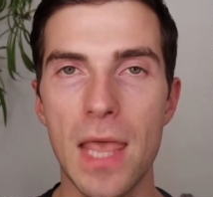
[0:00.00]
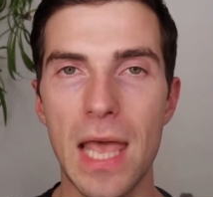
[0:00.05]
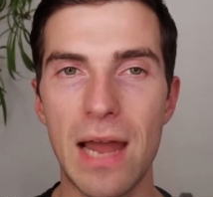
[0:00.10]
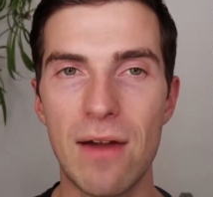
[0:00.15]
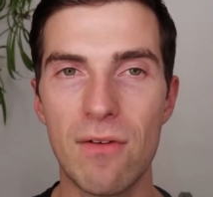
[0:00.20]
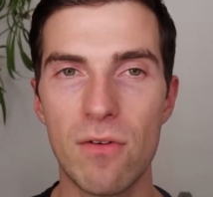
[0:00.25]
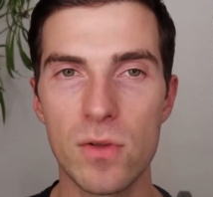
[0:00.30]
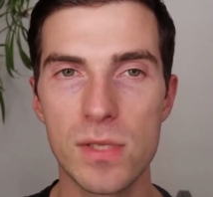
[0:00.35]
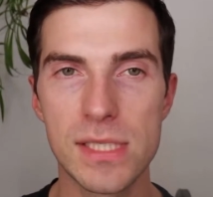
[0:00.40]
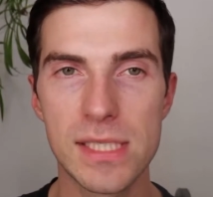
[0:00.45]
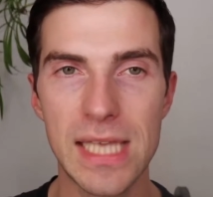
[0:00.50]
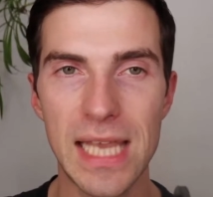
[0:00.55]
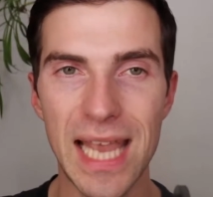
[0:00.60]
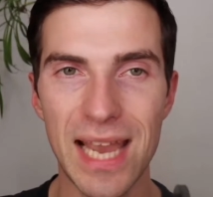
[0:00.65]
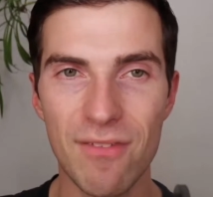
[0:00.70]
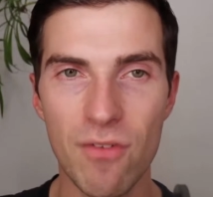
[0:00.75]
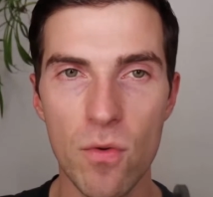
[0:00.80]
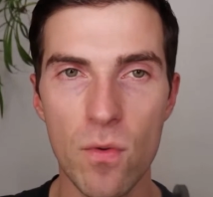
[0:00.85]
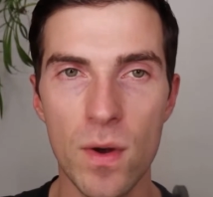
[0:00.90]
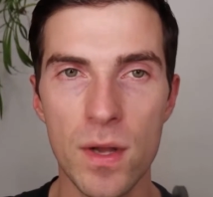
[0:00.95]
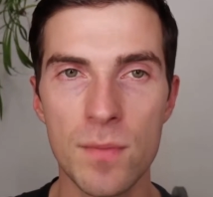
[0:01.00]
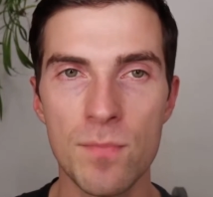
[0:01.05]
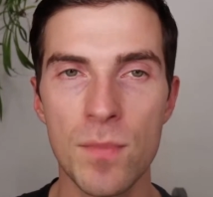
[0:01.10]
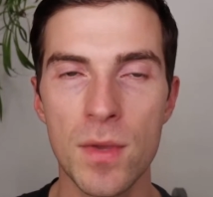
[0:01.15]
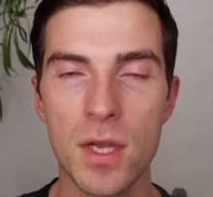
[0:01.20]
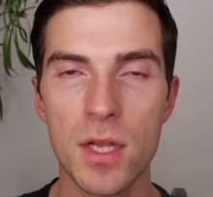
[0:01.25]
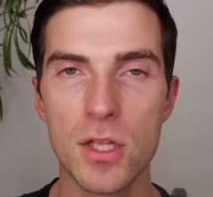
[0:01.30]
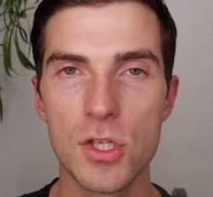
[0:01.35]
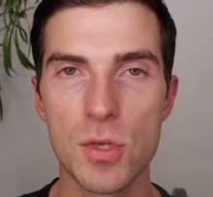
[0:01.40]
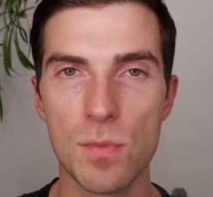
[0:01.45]
I will see everyone
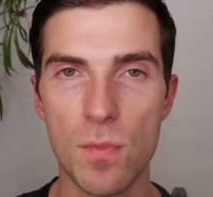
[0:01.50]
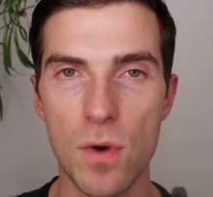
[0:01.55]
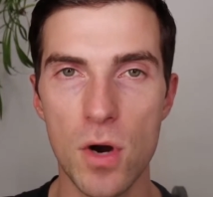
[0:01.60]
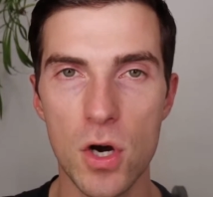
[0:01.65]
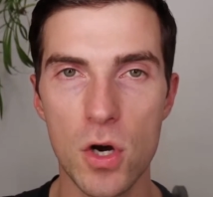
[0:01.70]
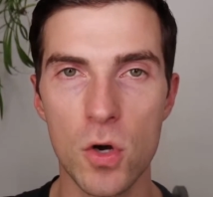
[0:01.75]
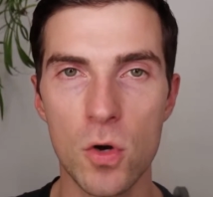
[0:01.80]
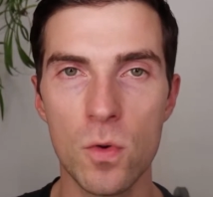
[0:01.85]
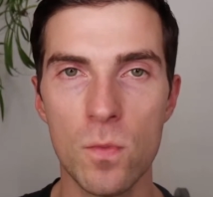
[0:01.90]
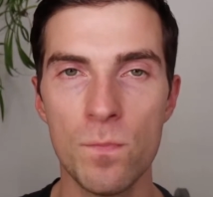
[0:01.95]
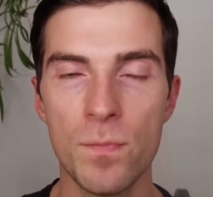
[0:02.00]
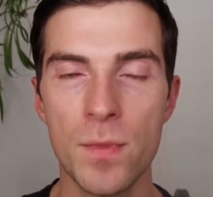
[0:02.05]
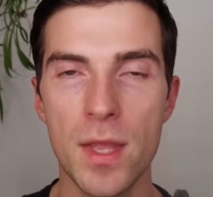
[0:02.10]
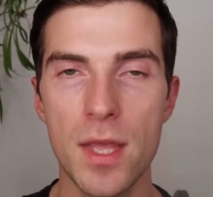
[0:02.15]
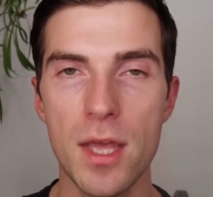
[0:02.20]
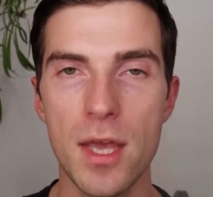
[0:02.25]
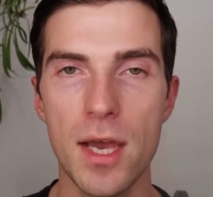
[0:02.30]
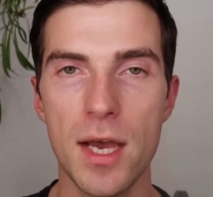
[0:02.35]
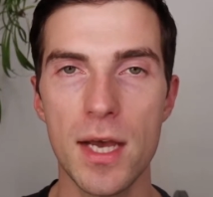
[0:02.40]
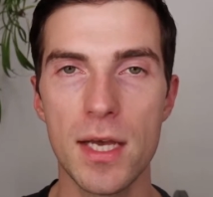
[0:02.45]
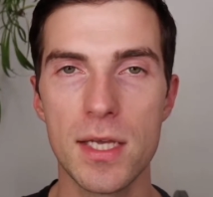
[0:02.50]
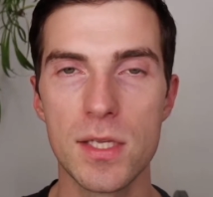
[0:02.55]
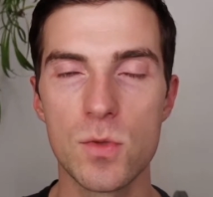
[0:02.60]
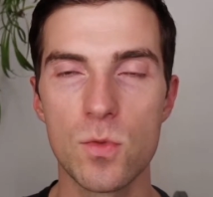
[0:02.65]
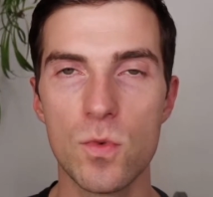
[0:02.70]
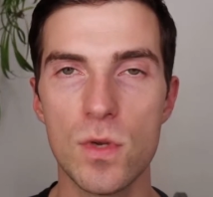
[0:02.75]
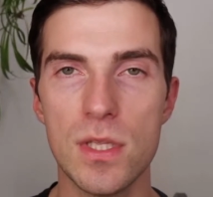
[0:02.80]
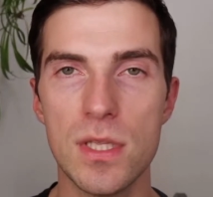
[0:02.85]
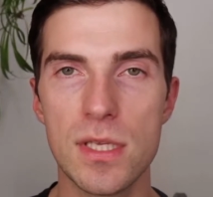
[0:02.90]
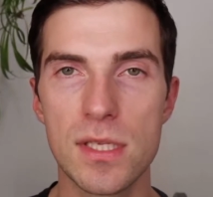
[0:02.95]
tomorrow as
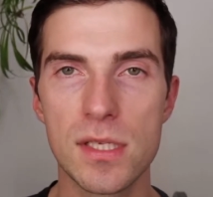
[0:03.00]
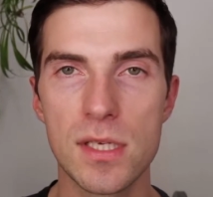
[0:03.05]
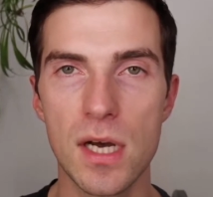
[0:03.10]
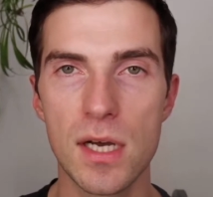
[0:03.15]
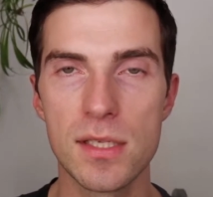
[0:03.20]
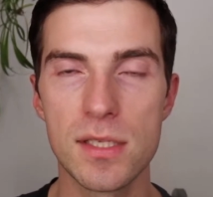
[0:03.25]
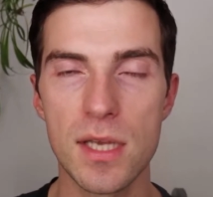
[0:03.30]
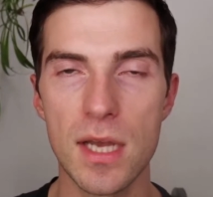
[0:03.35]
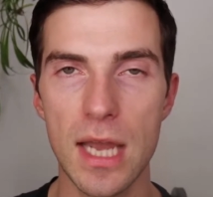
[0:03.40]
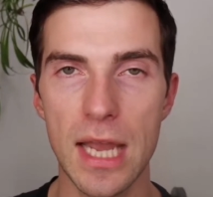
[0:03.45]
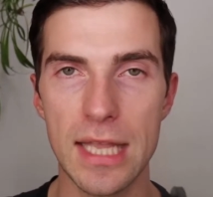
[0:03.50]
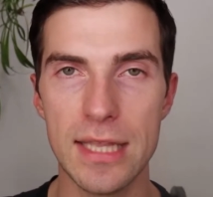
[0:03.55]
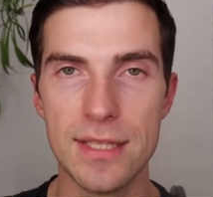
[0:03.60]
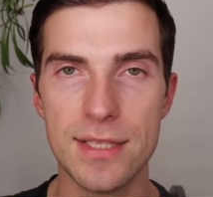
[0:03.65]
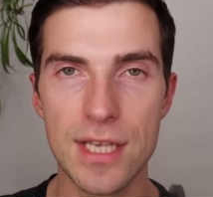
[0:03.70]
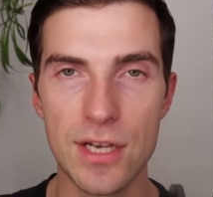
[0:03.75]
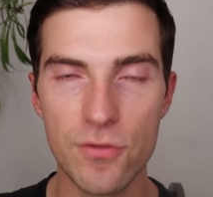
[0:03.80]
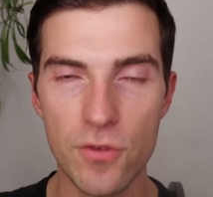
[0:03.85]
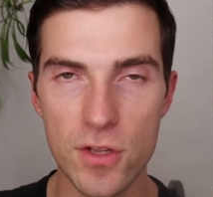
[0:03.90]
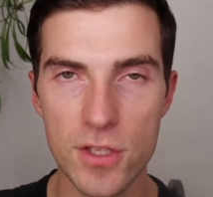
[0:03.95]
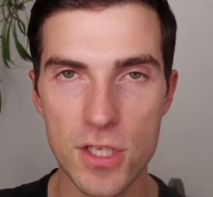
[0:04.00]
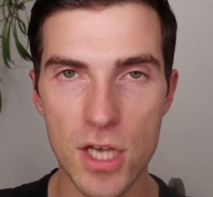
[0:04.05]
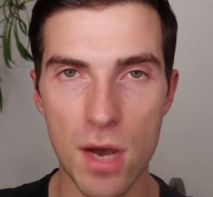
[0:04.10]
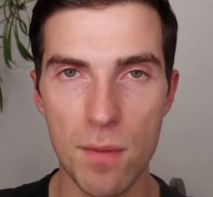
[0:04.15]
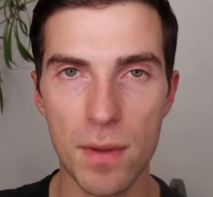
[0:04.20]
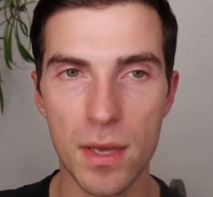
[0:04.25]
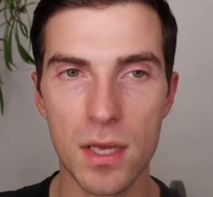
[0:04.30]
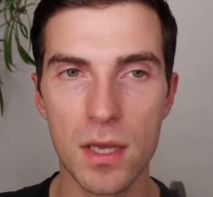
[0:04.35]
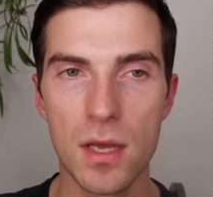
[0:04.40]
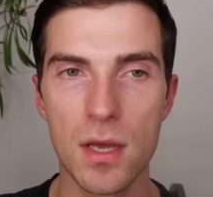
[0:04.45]
we discuss a different
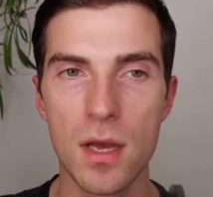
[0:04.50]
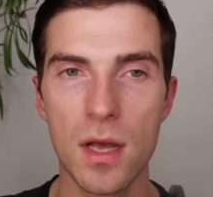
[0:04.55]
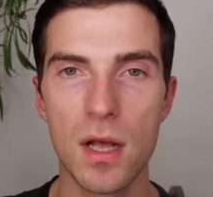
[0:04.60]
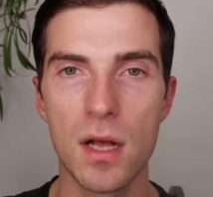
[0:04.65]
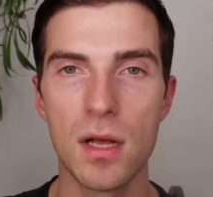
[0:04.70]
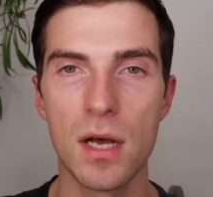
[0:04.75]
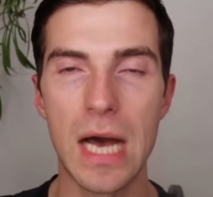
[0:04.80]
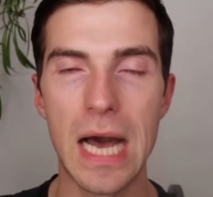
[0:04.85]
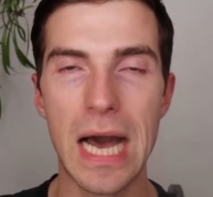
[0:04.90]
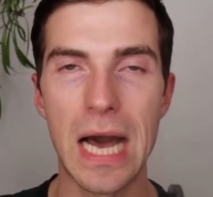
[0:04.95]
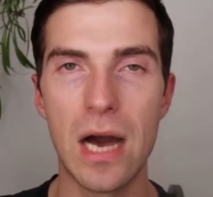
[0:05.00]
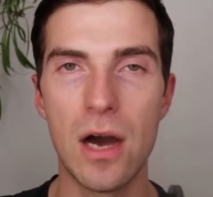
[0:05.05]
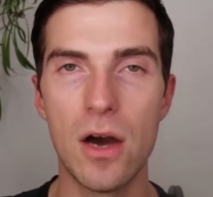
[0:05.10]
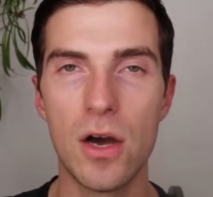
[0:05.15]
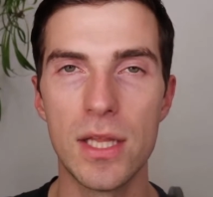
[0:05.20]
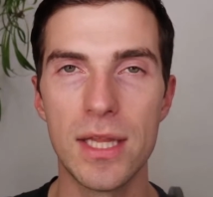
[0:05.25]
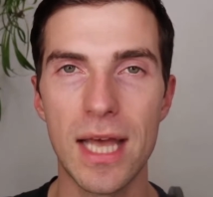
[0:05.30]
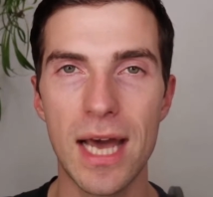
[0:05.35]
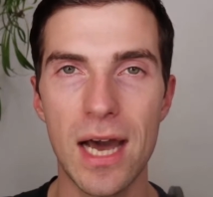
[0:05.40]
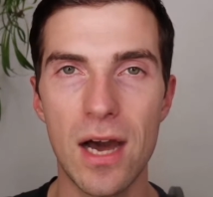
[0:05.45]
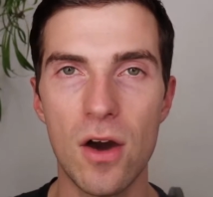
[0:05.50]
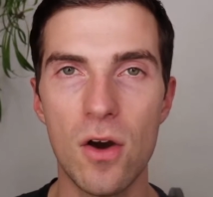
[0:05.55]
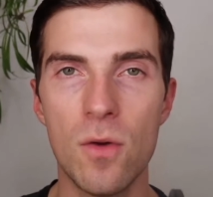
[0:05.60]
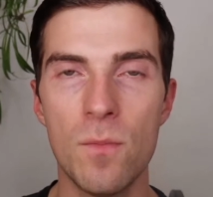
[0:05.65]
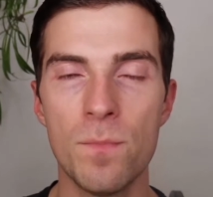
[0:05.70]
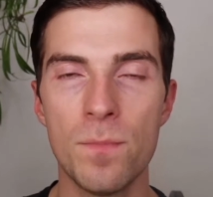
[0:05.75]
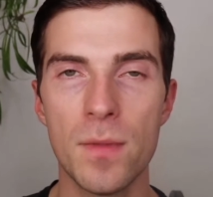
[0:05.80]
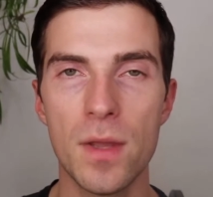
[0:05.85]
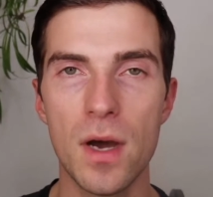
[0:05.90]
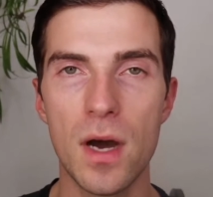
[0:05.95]
topic, how
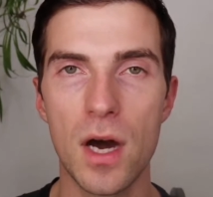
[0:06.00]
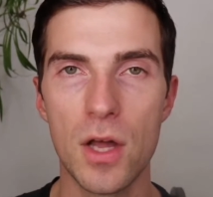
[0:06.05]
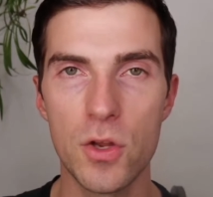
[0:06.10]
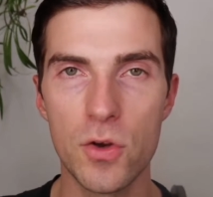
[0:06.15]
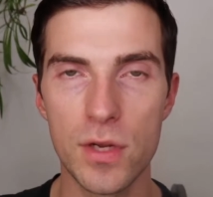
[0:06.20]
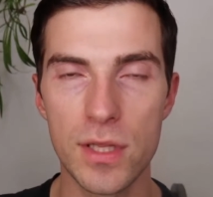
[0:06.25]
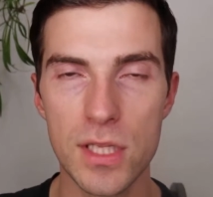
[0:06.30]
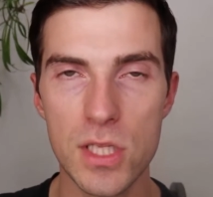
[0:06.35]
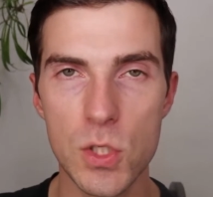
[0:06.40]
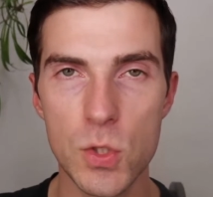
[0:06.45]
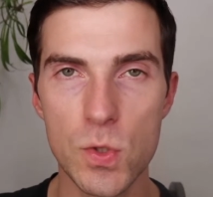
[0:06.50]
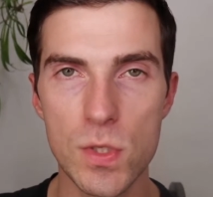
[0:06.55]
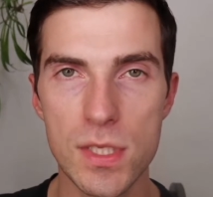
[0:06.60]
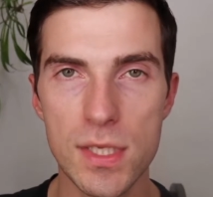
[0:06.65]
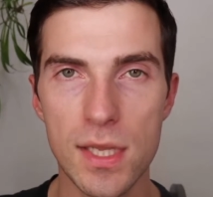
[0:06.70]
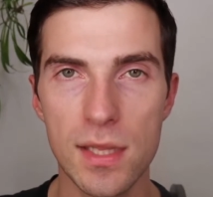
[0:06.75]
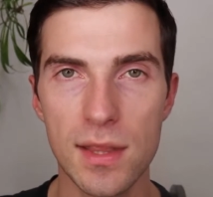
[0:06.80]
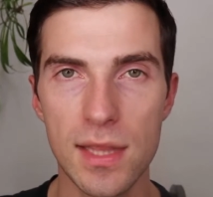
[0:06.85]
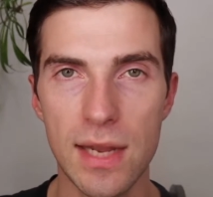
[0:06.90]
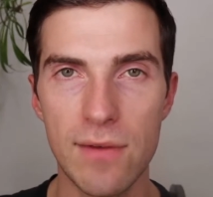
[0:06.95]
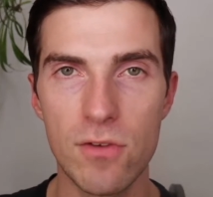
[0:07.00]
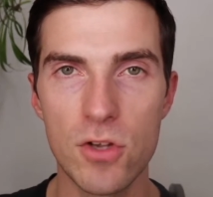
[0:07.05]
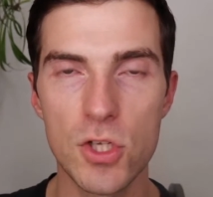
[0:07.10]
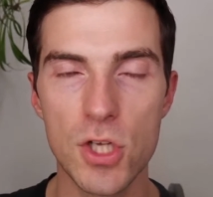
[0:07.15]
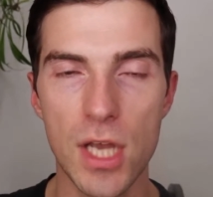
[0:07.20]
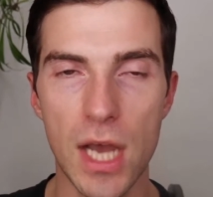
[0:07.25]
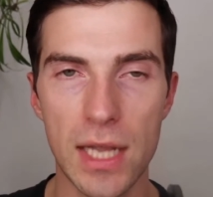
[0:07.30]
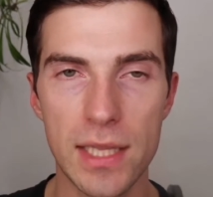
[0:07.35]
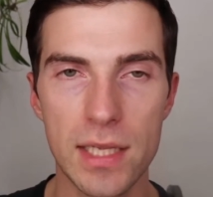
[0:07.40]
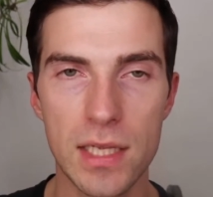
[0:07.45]
other industries can leverage
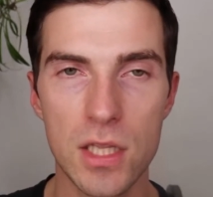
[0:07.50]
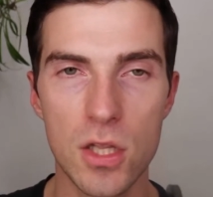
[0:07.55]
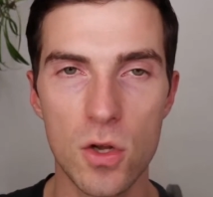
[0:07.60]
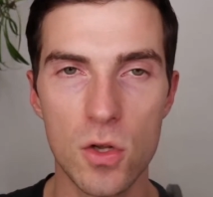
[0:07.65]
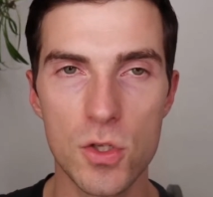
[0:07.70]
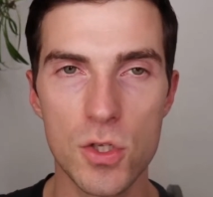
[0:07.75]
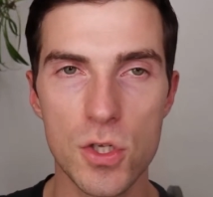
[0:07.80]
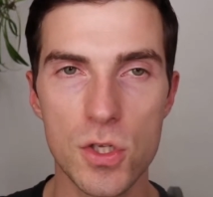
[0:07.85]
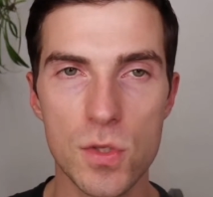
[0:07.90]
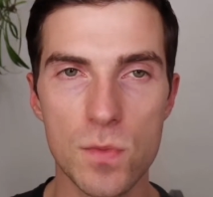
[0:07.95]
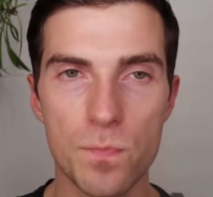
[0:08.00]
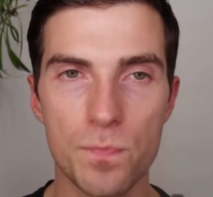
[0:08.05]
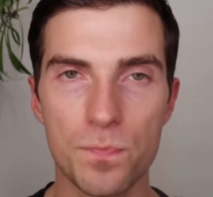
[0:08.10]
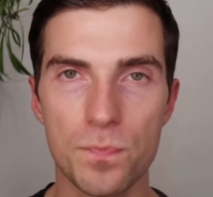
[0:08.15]
AI technologies.